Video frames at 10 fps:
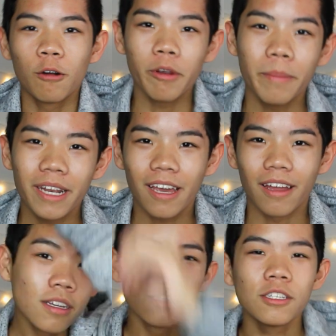we meet
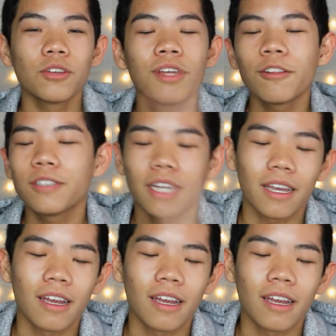again. So the other day,